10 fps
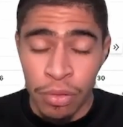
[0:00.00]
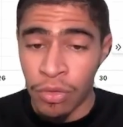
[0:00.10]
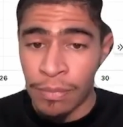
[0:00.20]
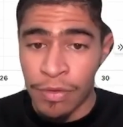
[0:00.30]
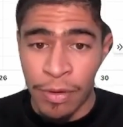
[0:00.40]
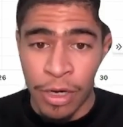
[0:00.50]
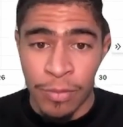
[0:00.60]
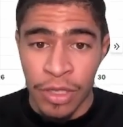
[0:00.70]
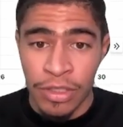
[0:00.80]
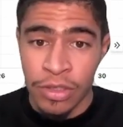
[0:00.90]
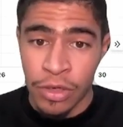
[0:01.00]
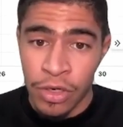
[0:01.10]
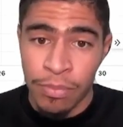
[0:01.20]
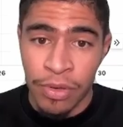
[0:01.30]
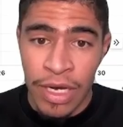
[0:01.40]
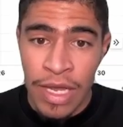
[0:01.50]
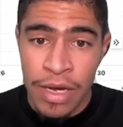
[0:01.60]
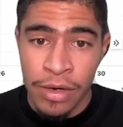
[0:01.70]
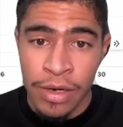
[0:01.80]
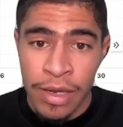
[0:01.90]
up the parabolic SAR, you put it
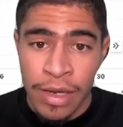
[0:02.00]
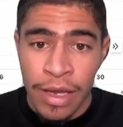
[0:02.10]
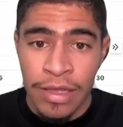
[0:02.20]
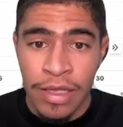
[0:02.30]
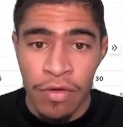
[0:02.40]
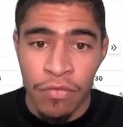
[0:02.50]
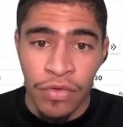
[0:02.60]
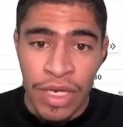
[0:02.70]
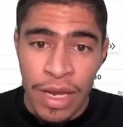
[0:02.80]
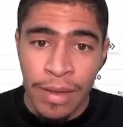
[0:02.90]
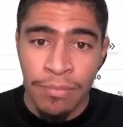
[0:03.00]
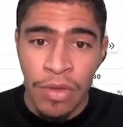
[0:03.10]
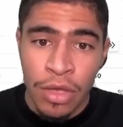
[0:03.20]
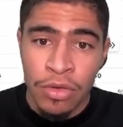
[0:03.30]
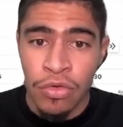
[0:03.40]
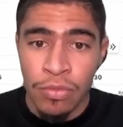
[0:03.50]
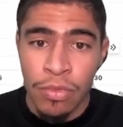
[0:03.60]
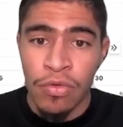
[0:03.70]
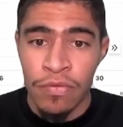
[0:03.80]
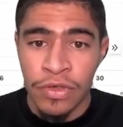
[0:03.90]
here, and then over time, you
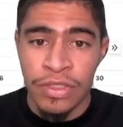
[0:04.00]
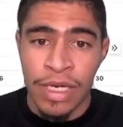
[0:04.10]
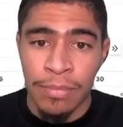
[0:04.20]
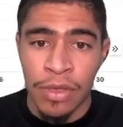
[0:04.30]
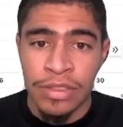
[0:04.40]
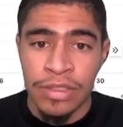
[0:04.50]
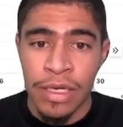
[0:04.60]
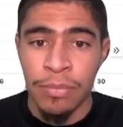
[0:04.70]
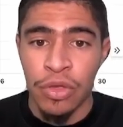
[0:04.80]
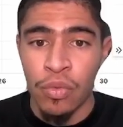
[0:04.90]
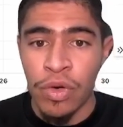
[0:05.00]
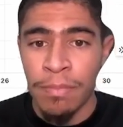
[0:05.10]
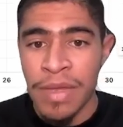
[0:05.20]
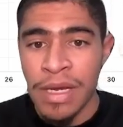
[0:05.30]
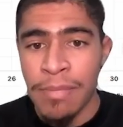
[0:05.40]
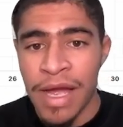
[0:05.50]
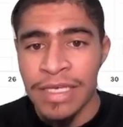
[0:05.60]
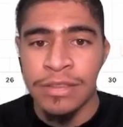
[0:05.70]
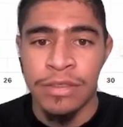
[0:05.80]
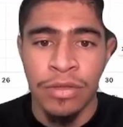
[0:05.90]
move your stop loss up. You would have
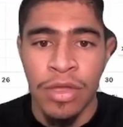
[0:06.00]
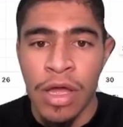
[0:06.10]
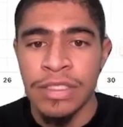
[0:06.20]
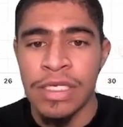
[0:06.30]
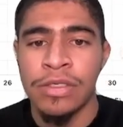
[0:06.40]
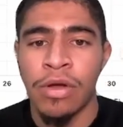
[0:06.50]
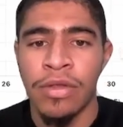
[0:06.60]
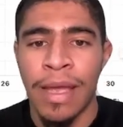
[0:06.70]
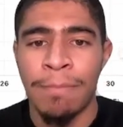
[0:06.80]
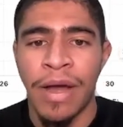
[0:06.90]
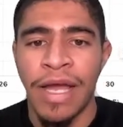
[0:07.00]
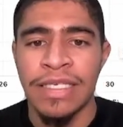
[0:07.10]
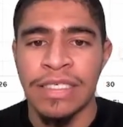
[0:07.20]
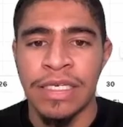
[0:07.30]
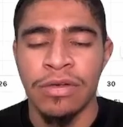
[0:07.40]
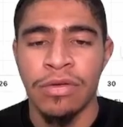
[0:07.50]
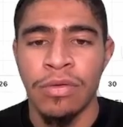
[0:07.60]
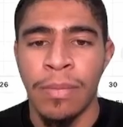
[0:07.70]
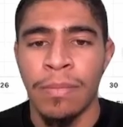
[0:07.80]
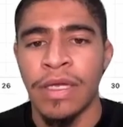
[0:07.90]
minimized your losses on that buy
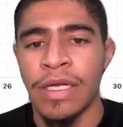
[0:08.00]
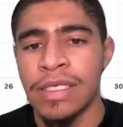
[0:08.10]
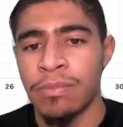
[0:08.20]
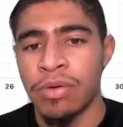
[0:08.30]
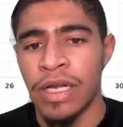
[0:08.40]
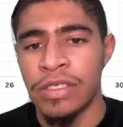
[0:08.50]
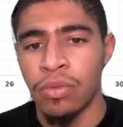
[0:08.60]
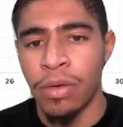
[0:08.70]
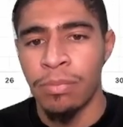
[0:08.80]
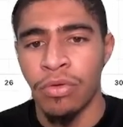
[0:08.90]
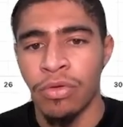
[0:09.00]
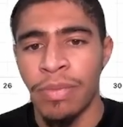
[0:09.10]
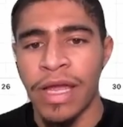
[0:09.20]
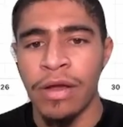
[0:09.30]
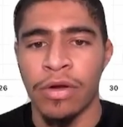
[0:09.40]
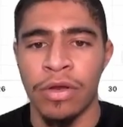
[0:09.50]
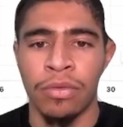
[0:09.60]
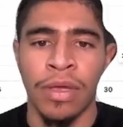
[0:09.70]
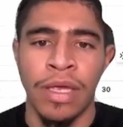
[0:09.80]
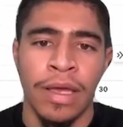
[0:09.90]
signal because price would have pulled back on you.
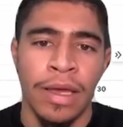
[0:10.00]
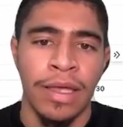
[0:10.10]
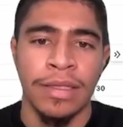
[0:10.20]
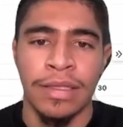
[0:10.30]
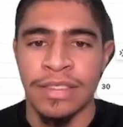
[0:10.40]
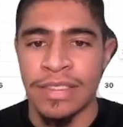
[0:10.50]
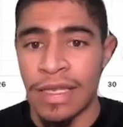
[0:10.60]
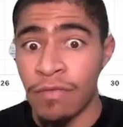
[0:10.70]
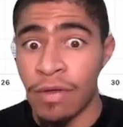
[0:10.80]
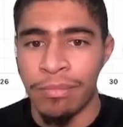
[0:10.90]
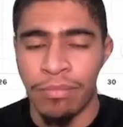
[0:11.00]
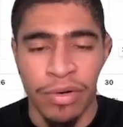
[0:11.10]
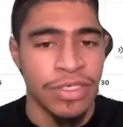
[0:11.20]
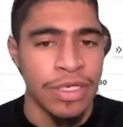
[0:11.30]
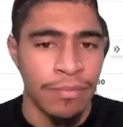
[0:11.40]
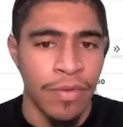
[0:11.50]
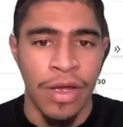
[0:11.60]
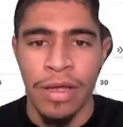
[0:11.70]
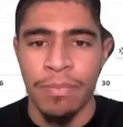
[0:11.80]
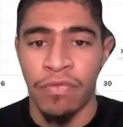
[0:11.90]
And instead of it pushing
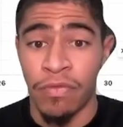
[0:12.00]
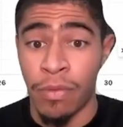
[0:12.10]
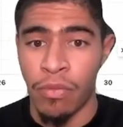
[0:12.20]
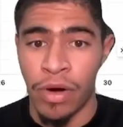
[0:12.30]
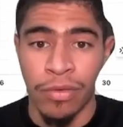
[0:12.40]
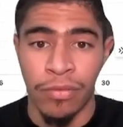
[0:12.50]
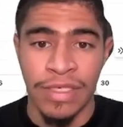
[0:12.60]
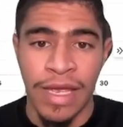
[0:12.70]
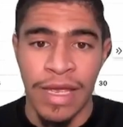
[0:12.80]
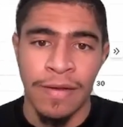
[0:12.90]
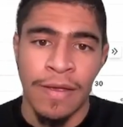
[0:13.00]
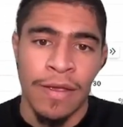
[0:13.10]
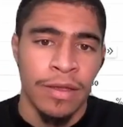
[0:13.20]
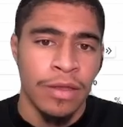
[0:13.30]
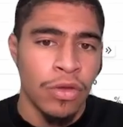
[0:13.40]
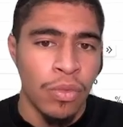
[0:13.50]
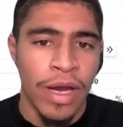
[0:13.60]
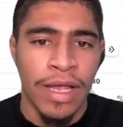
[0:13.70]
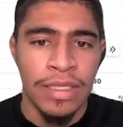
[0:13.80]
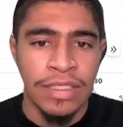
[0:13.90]
up from where it was at, you would
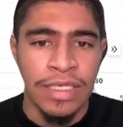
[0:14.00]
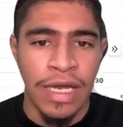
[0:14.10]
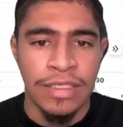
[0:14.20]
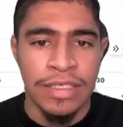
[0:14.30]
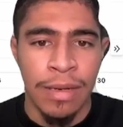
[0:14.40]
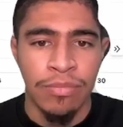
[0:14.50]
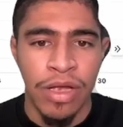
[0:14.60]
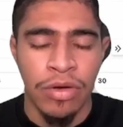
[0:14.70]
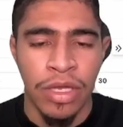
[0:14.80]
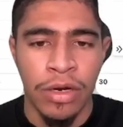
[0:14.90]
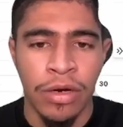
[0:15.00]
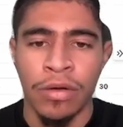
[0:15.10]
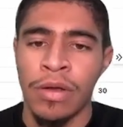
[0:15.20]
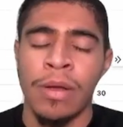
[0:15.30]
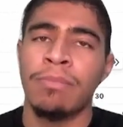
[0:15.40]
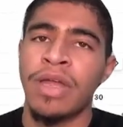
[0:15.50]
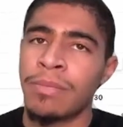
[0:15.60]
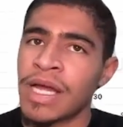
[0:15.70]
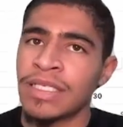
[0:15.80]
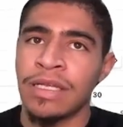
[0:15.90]
have at least gotten stopped out here,
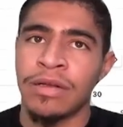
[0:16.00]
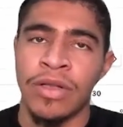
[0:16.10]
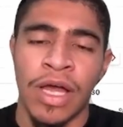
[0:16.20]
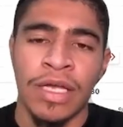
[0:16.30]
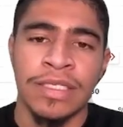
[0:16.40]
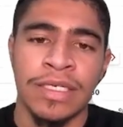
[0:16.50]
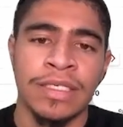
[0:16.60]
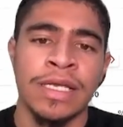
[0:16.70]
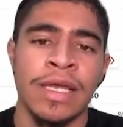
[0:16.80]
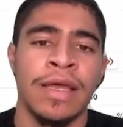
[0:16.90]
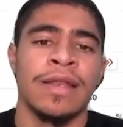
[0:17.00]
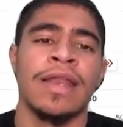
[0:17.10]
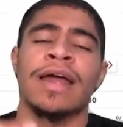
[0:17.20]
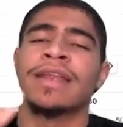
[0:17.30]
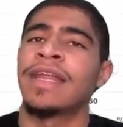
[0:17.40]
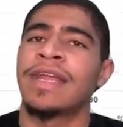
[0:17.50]
minimizing your losses, not getting